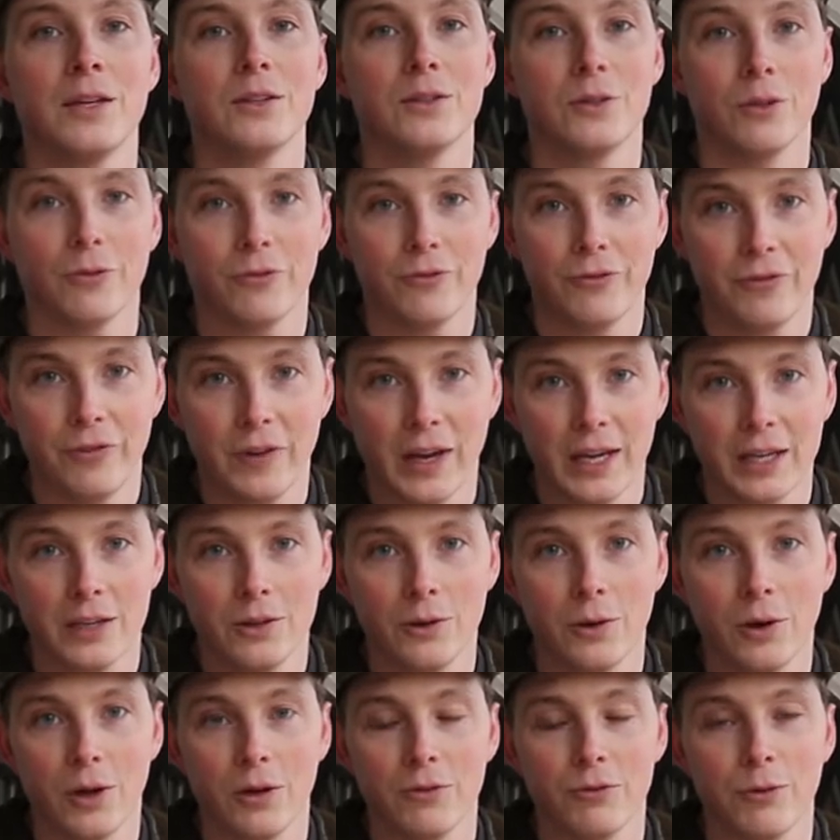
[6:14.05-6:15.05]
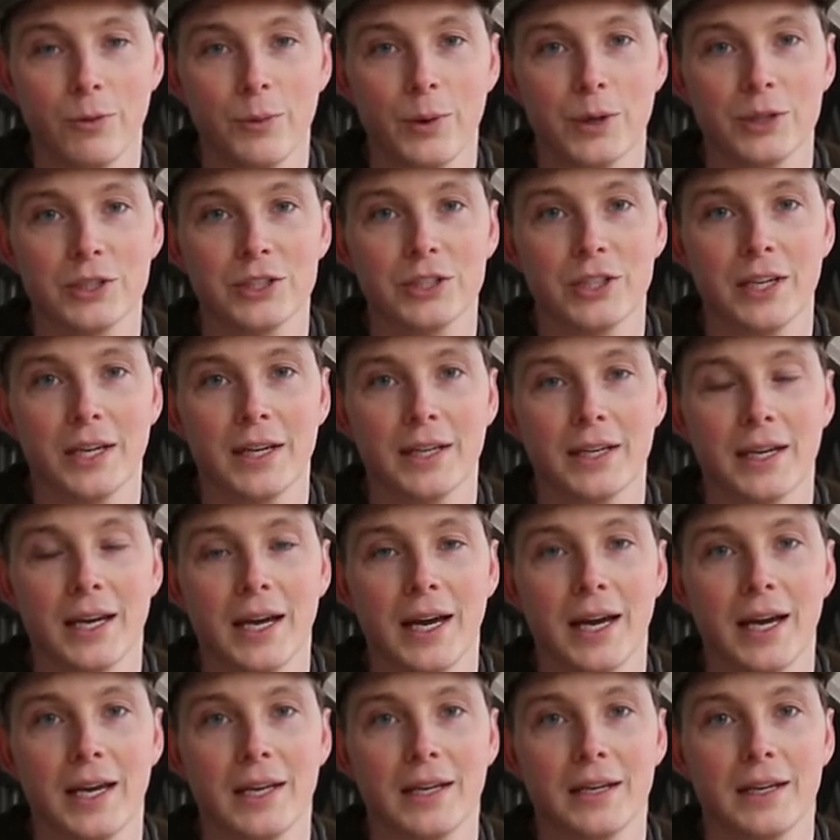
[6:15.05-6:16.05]
So thank you all for watching
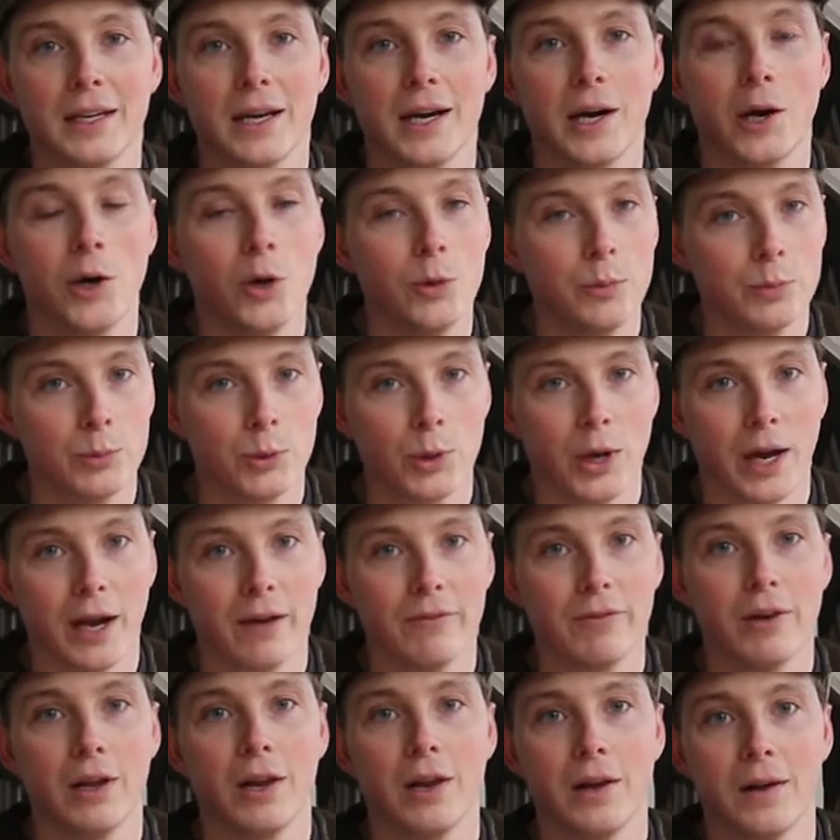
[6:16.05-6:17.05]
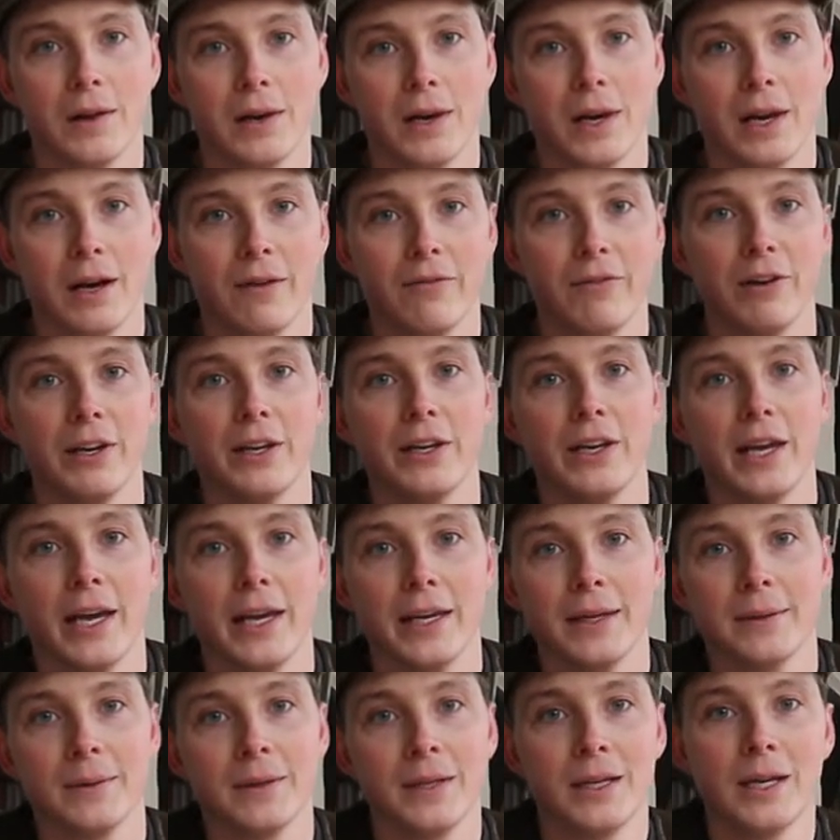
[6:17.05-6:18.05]
and hope you have a lovely
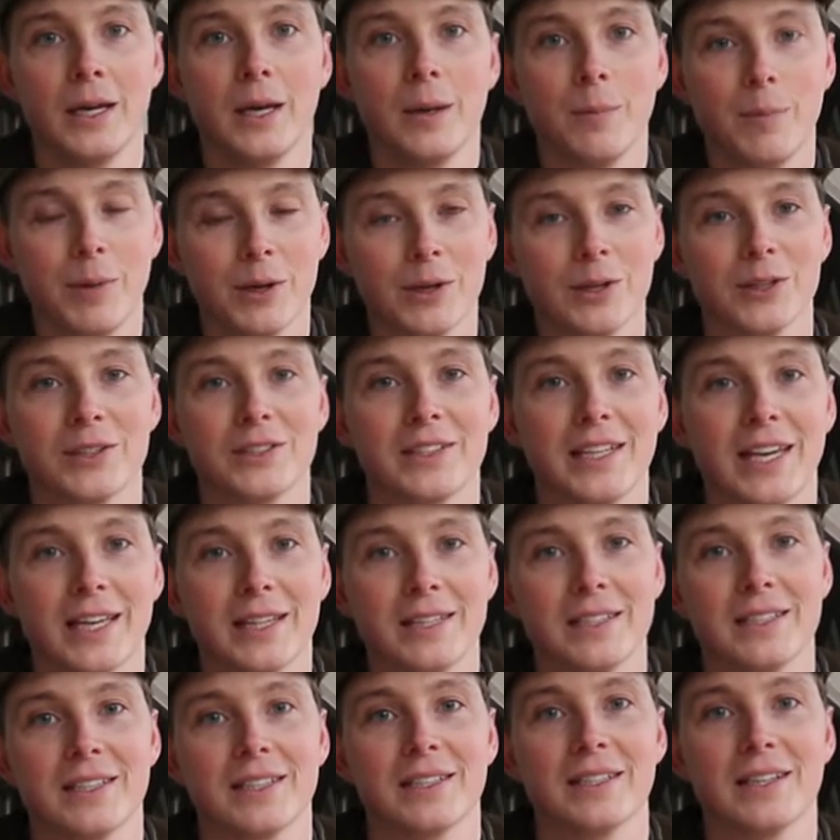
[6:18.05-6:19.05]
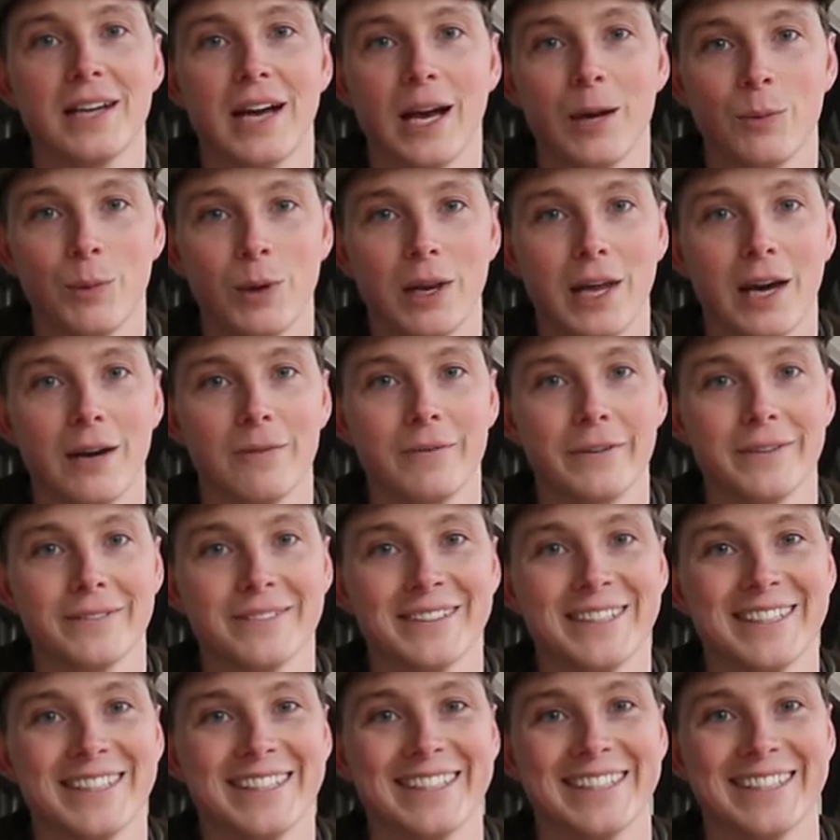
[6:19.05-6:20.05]
day because that I will have.
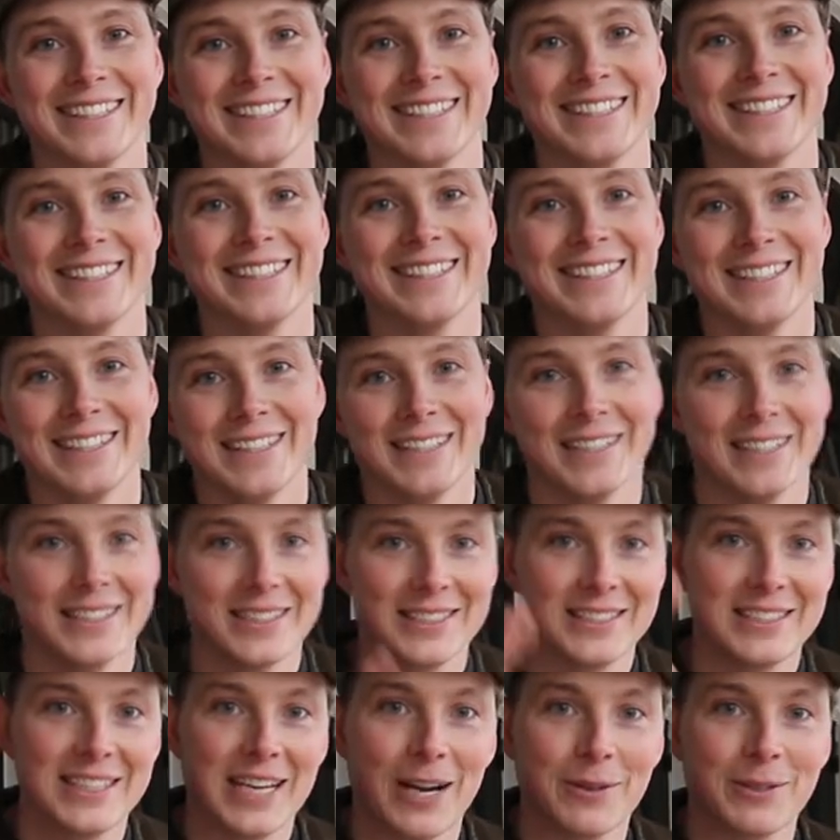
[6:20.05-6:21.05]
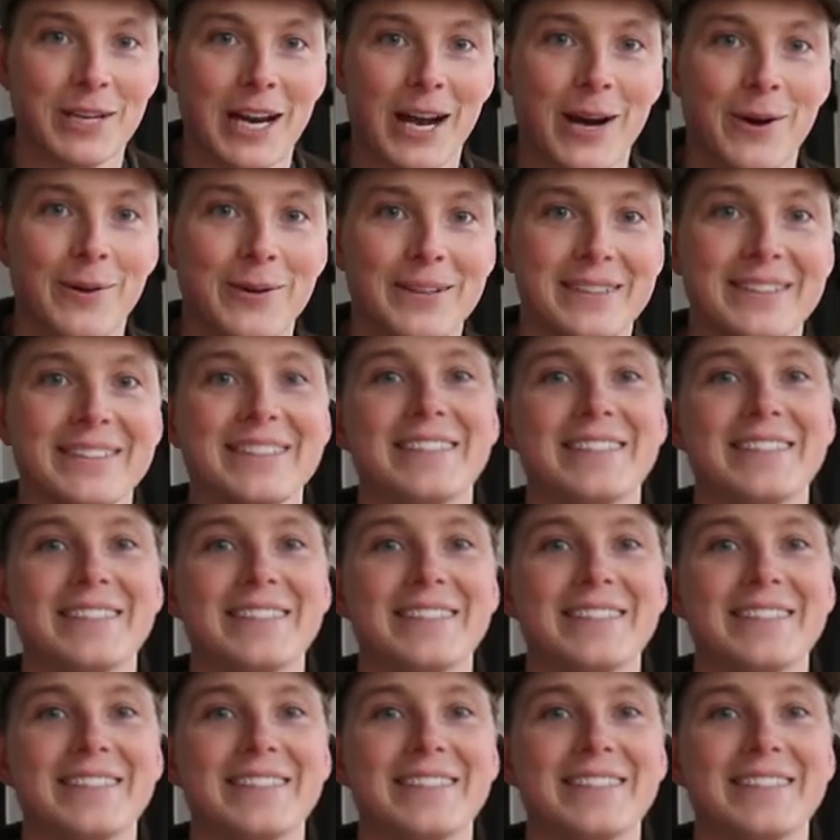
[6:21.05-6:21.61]
Ciao ciao!